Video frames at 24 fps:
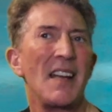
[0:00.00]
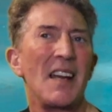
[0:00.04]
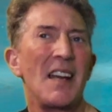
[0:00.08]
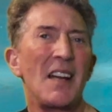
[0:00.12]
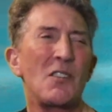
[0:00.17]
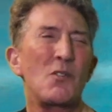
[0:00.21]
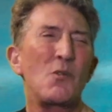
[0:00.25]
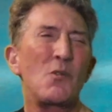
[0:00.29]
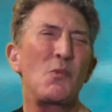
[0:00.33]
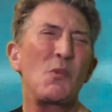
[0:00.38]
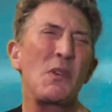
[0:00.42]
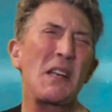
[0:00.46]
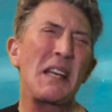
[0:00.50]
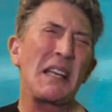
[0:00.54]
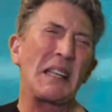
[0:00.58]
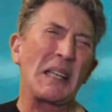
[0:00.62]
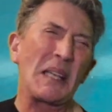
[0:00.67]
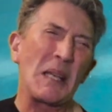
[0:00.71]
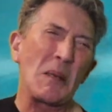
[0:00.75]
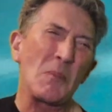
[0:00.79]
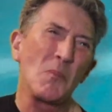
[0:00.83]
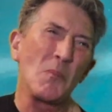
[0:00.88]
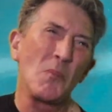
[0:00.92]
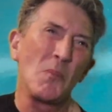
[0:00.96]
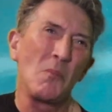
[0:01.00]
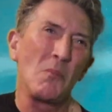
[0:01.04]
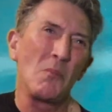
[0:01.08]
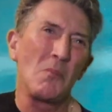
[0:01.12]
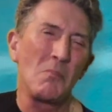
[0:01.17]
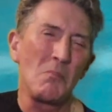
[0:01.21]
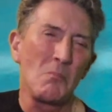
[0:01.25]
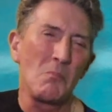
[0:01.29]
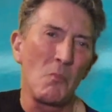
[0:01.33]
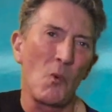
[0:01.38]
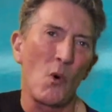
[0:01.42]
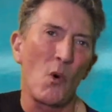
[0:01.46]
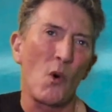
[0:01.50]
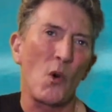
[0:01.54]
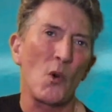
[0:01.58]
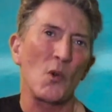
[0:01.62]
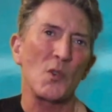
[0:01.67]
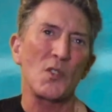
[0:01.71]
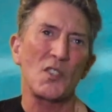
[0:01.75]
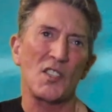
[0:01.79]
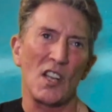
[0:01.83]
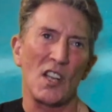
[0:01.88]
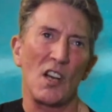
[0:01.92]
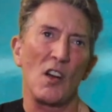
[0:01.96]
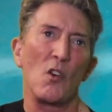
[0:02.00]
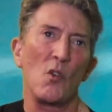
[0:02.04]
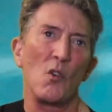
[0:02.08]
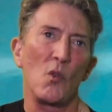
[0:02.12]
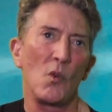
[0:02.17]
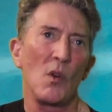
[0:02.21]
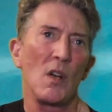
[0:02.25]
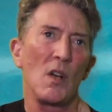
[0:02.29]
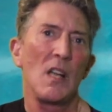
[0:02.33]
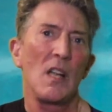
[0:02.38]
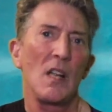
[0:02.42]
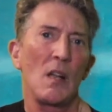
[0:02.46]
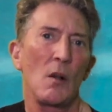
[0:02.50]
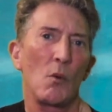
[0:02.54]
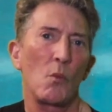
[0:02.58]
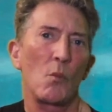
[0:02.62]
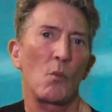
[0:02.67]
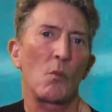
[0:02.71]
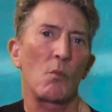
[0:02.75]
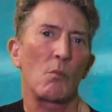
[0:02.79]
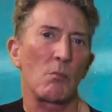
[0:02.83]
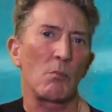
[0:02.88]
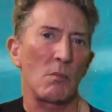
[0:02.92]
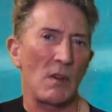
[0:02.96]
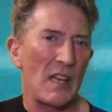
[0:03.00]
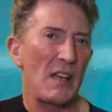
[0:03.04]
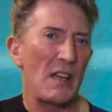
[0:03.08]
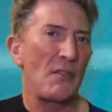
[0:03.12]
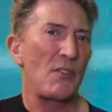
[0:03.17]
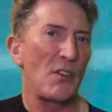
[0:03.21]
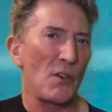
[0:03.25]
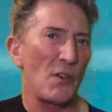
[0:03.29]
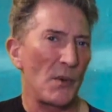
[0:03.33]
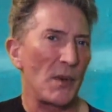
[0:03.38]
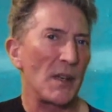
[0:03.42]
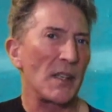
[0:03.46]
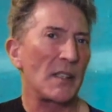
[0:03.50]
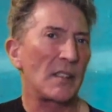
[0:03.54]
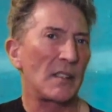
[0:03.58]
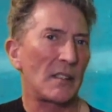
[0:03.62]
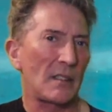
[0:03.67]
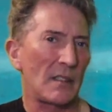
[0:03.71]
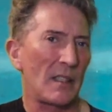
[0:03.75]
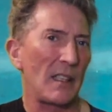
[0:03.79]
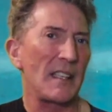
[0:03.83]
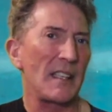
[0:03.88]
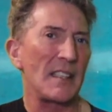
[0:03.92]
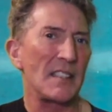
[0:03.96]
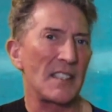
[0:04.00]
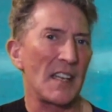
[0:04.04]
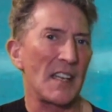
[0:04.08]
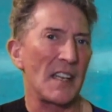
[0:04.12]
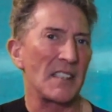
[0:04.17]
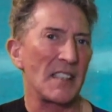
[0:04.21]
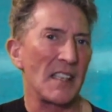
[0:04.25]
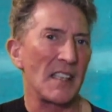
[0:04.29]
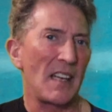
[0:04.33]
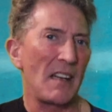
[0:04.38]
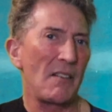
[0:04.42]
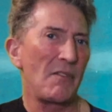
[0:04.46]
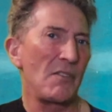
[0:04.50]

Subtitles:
and really more so if you're in a clean setting.